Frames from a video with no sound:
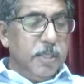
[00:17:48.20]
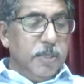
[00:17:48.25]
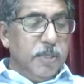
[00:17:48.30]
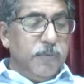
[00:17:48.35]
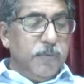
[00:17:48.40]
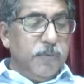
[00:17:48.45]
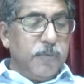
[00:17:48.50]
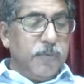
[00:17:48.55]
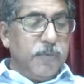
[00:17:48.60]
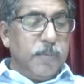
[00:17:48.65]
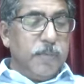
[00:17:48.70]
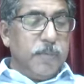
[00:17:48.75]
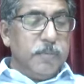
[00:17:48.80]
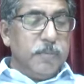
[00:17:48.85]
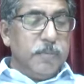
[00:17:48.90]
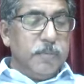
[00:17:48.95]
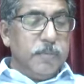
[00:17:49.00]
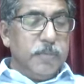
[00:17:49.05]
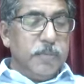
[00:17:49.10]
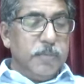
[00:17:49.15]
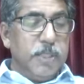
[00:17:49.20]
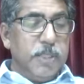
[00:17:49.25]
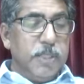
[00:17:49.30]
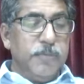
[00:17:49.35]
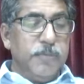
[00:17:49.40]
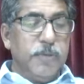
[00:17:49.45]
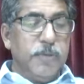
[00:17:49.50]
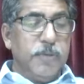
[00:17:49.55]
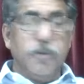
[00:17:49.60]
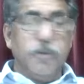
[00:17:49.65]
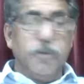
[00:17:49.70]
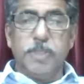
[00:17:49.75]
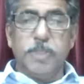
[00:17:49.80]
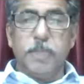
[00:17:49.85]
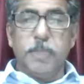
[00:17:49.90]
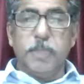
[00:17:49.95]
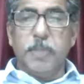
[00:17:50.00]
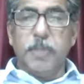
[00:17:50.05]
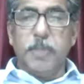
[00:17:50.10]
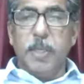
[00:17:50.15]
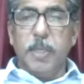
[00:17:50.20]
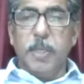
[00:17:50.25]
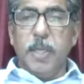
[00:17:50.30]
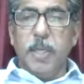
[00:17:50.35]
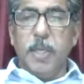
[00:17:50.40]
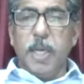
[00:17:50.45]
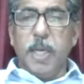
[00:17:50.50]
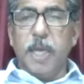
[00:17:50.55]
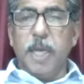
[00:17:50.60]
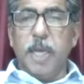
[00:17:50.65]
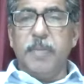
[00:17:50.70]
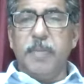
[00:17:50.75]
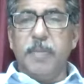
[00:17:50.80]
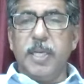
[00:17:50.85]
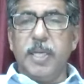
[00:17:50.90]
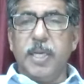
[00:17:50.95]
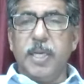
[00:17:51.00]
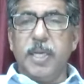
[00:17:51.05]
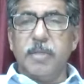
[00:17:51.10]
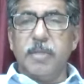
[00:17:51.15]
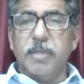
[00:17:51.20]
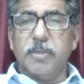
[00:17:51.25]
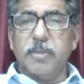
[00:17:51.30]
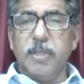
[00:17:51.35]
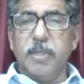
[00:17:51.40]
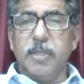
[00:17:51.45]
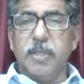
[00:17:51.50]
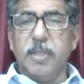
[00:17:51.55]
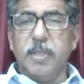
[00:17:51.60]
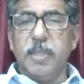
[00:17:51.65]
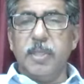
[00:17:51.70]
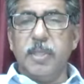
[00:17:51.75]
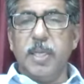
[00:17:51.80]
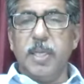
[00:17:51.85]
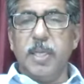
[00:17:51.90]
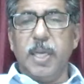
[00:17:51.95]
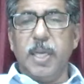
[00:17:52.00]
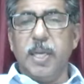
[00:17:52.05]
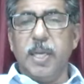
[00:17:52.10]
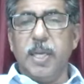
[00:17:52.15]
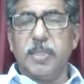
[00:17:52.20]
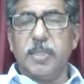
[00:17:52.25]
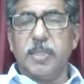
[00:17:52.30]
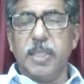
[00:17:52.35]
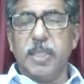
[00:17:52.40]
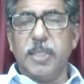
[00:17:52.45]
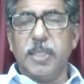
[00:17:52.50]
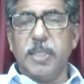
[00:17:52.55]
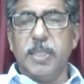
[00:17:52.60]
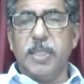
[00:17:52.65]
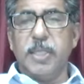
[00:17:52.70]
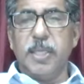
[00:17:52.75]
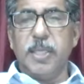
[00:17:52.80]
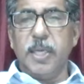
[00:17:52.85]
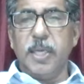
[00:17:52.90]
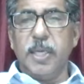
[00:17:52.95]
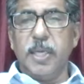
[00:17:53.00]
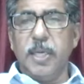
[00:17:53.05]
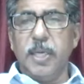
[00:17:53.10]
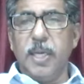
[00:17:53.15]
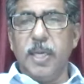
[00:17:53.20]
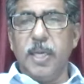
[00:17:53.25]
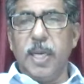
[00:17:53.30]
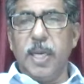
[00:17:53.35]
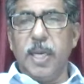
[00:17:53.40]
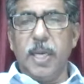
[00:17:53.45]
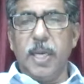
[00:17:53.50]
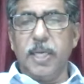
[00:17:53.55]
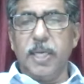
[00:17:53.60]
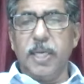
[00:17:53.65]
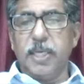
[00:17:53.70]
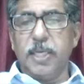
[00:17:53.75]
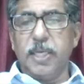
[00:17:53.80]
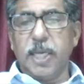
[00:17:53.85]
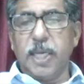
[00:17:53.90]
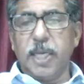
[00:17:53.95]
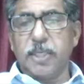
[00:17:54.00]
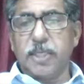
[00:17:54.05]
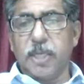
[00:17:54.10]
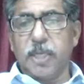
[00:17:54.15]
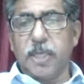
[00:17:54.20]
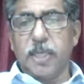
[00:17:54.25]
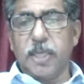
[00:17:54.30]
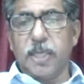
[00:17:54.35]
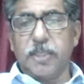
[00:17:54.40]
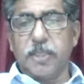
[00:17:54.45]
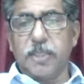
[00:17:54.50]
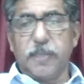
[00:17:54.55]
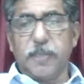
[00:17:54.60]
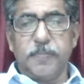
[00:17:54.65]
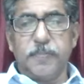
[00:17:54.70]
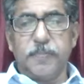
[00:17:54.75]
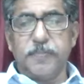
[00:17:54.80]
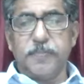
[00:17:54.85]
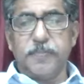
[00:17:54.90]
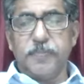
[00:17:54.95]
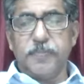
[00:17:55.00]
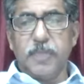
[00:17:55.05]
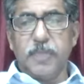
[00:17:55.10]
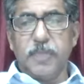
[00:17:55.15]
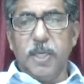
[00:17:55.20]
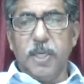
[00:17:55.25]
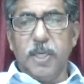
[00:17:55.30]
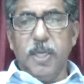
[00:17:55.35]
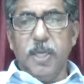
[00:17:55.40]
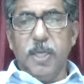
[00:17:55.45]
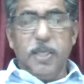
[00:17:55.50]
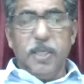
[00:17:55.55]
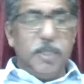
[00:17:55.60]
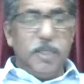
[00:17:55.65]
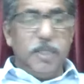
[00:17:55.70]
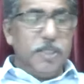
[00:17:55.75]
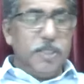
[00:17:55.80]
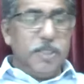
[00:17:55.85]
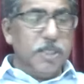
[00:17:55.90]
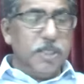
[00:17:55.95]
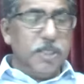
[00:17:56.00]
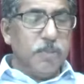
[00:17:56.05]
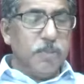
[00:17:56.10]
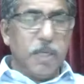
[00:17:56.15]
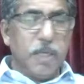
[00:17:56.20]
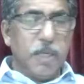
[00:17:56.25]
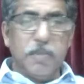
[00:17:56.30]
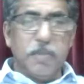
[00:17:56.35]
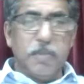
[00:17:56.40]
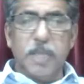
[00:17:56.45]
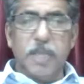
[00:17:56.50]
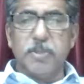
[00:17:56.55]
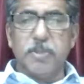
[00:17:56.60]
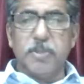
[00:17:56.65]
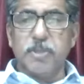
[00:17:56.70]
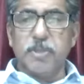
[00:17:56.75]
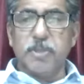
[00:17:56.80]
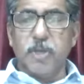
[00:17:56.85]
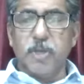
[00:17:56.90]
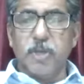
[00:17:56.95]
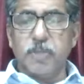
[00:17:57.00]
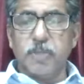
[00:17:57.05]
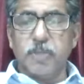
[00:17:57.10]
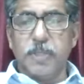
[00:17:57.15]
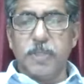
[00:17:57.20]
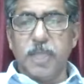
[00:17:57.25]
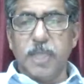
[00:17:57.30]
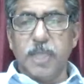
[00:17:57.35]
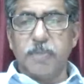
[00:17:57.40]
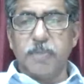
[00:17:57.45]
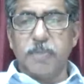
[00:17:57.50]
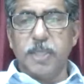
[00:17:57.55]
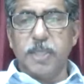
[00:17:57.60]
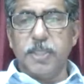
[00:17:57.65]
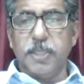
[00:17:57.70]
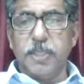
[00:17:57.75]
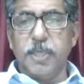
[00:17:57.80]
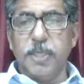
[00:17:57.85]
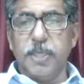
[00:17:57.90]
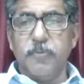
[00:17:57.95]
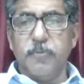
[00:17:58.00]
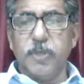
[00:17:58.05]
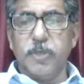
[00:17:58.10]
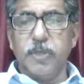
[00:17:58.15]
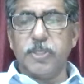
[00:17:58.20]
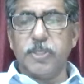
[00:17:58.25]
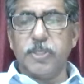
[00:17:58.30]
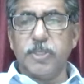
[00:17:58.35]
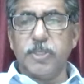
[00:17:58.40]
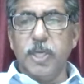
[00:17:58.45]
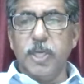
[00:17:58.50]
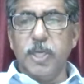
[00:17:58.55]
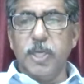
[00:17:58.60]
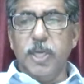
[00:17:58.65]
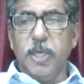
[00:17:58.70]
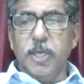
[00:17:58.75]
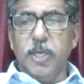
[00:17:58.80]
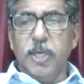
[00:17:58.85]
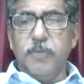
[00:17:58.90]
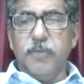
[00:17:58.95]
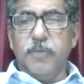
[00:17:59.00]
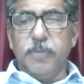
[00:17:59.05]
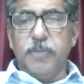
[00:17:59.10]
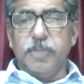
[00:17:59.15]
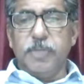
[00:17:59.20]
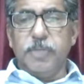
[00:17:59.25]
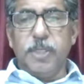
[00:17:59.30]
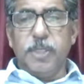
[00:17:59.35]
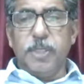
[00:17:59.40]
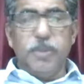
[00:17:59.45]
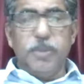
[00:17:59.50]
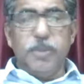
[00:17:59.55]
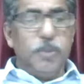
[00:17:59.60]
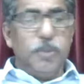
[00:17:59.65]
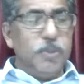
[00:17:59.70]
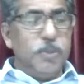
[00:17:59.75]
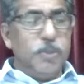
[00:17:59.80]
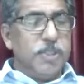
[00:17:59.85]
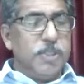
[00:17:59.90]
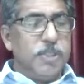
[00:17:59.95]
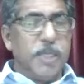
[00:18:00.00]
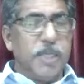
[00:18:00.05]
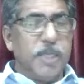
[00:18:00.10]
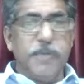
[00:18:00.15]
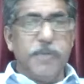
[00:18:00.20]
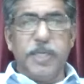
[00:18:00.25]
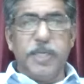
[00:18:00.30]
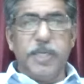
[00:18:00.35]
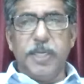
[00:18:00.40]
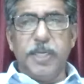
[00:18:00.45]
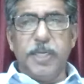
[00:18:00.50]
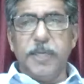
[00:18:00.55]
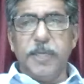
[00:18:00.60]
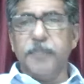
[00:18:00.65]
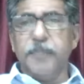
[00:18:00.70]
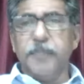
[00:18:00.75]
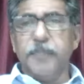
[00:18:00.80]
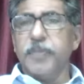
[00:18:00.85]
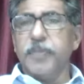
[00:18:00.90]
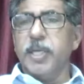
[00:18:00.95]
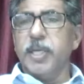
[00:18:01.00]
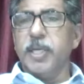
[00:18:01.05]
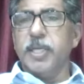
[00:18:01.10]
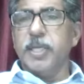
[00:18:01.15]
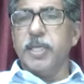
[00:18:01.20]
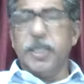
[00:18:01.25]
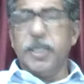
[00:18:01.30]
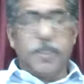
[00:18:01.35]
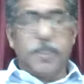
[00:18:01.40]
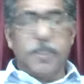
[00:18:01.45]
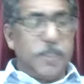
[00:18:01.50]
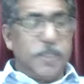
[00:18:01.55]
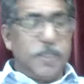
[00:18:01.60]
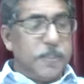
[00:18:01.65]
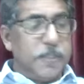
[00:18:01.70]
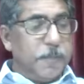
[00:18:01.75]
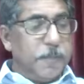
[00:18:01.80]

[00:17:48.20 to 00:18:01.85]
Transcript: from the fellowship and be considered as a Gentile and a tax collector. This is what Matthew's Gospel chapter 18 verses 15 to 17 teaches us.